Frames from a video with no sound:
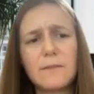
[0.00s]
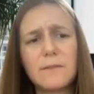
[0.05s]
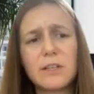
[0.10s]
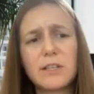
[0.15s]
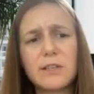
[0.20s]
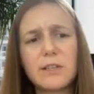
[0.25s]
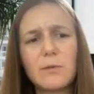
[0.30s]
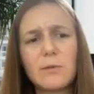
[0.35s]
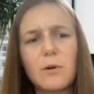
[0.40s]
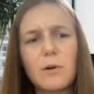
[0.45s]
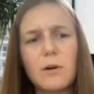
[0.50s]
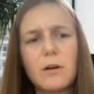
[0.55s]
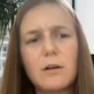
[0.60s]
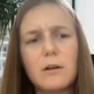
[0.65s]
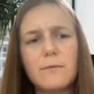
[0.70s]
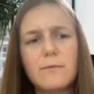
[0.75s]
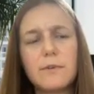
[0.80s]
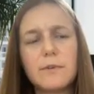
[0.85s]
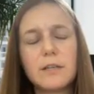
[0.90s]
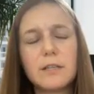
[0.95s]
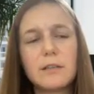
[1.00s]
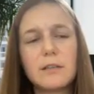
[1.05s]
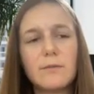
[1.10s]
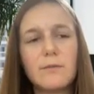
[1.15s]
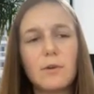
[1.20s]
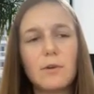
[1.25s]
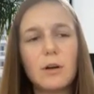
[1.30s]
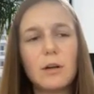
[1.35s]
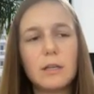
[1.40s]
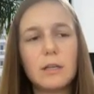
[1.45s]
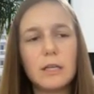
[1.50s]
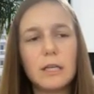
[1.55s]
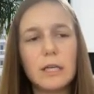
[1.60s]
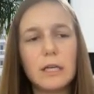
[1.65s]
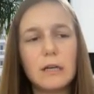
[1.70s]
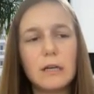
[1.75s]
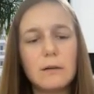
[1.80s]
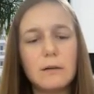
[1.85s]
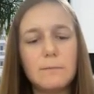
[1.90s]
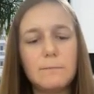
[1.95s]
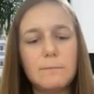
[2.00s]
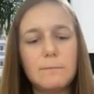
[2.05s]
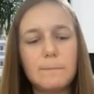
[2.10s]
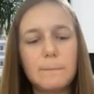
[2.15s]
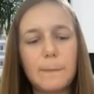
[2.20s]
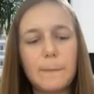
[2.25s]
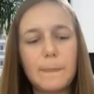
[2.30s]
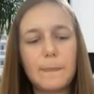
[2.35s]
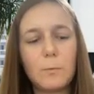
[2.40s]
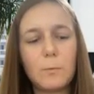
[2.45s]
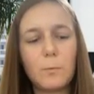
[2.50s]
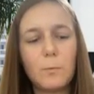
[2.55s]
First of all, first of all um,